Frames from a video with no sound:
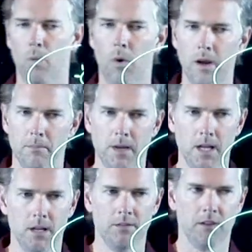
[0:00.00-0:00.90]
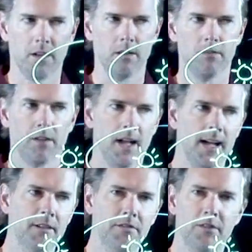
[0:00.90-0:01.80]
What it means is
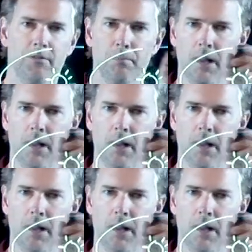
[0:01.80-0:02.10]
as this